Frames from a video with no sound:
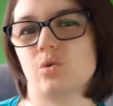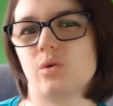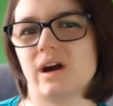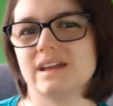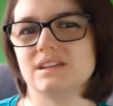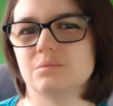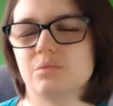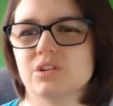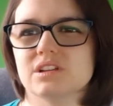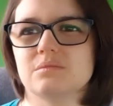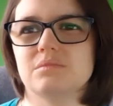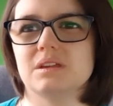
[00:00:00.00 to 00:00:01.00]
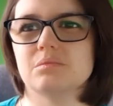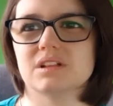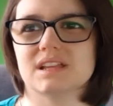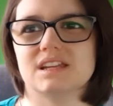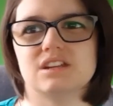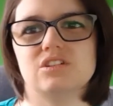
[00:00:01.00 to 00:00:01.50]
quite pulling people
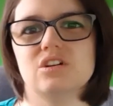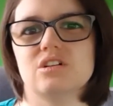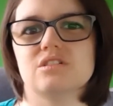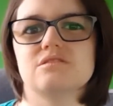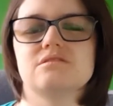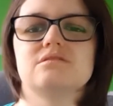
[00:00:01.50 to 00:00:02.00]
in enough,